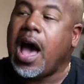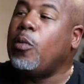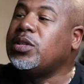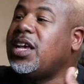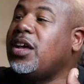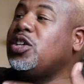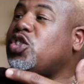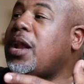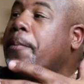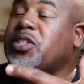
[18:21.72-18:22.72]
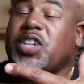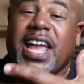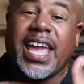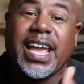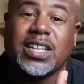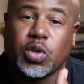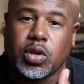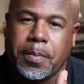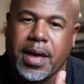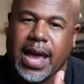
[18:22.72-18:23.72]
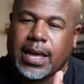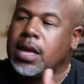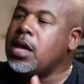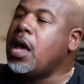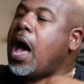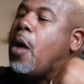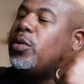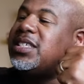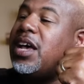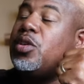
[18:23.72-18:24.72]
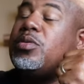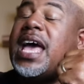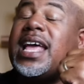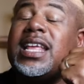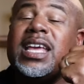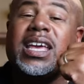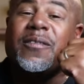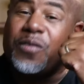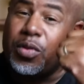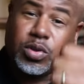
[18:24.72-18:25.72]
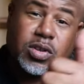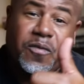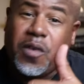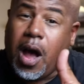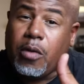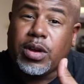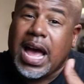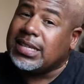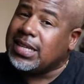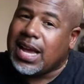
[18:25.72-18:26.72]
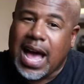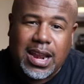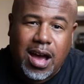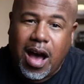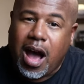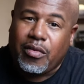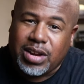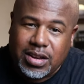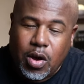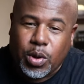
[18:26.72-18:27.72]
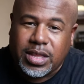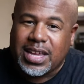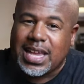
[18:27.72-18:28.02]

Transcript: I would tell you try to put your hands on the pack. I would tell you that for those Kifaru guys, they kind of already know what they're